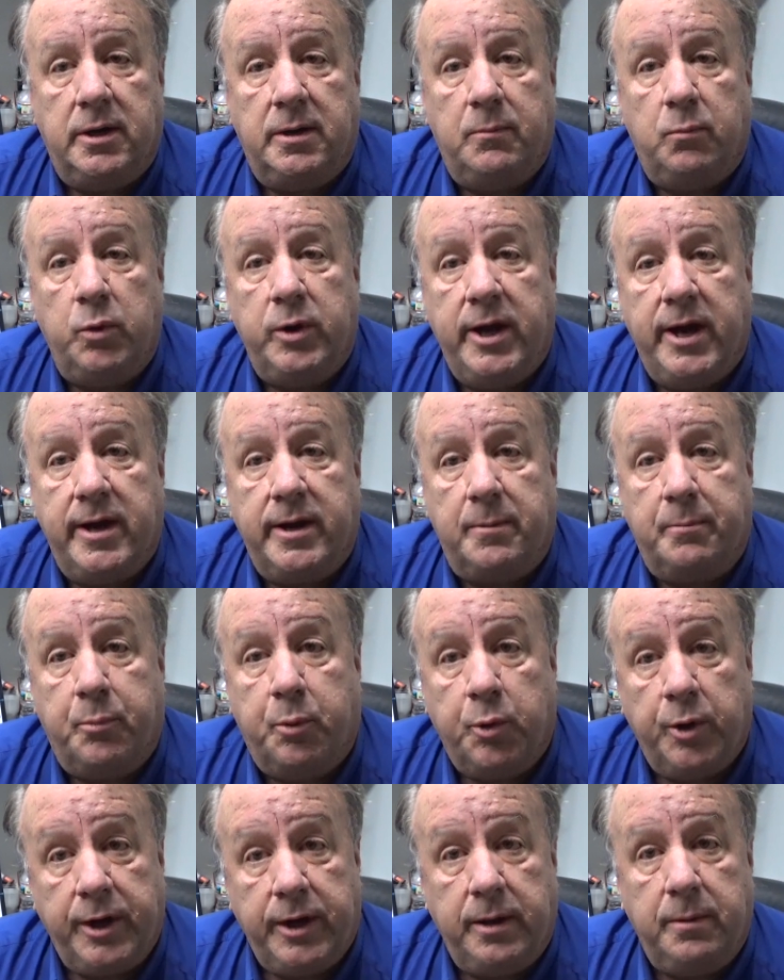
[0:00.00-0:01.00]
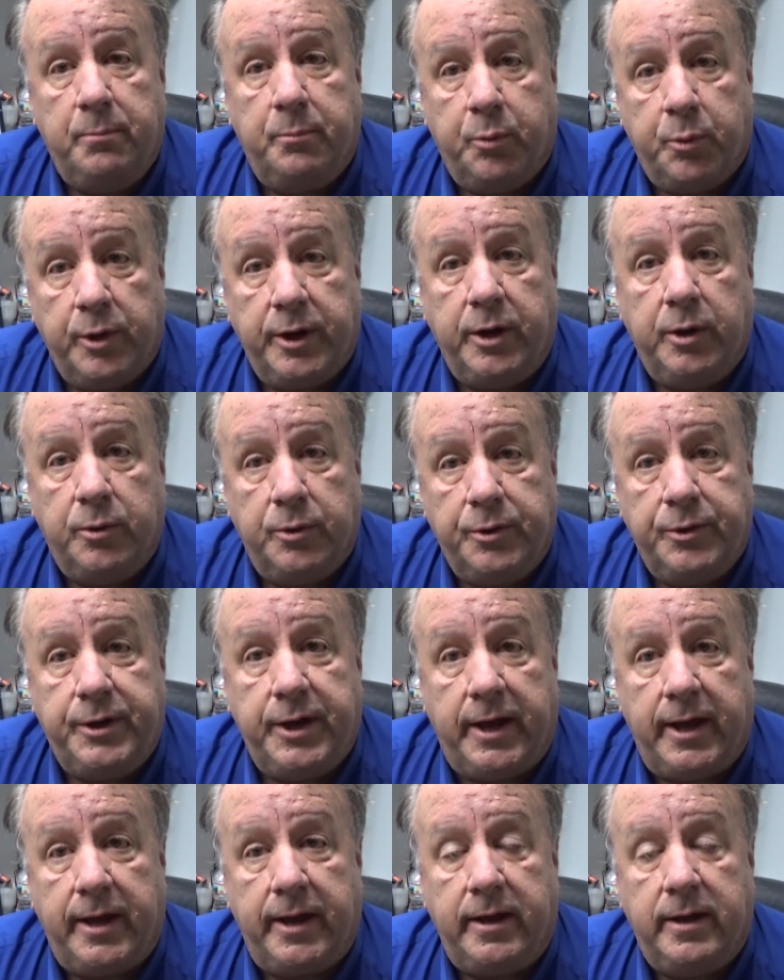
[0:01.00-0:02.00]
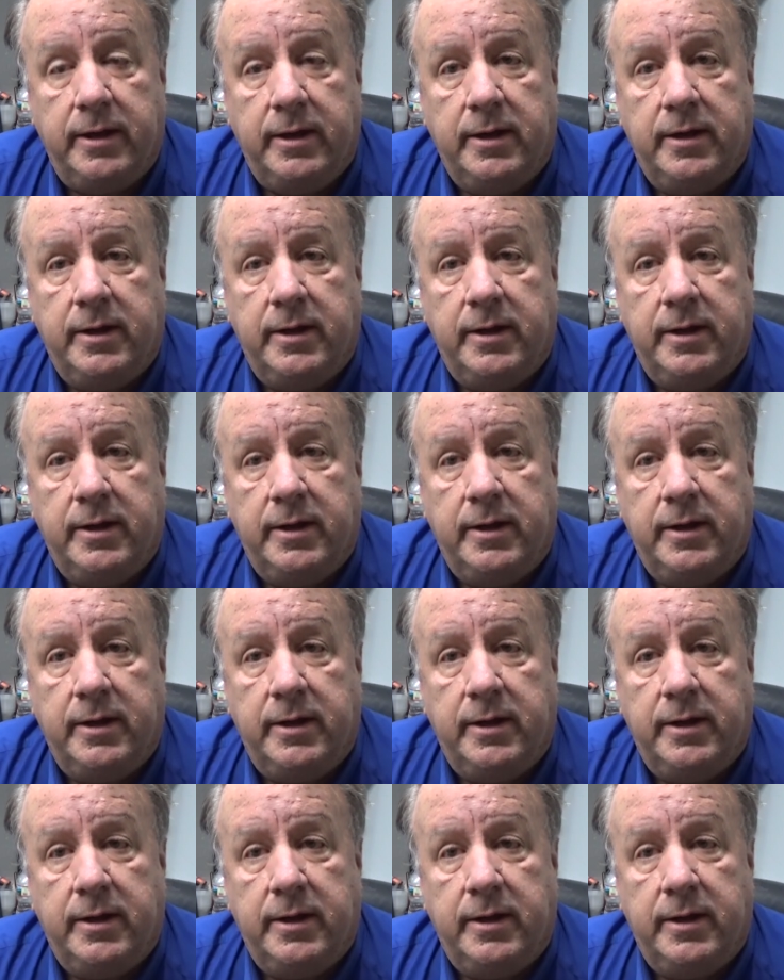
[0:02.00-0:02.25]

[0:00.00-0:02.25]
we had a pretty good day.